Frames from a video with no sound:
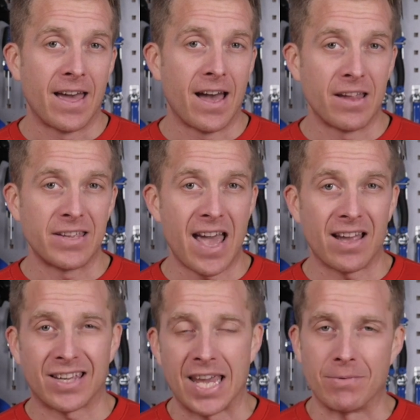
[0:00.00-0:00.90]
And
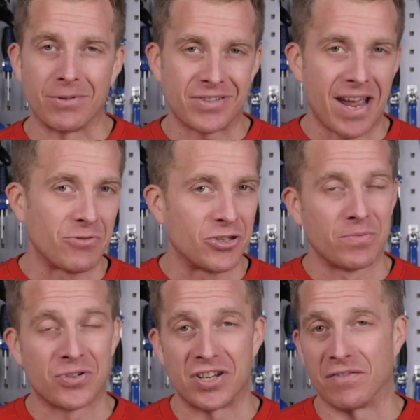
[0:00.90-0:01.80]
yeah, keep those down
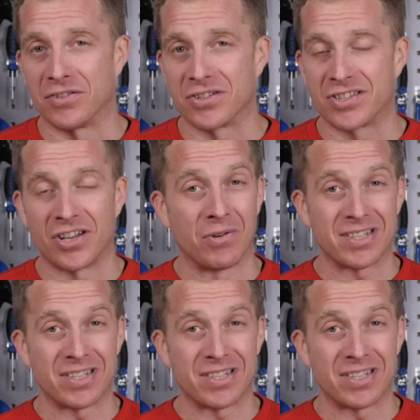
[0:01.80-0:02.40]
tube shifters too.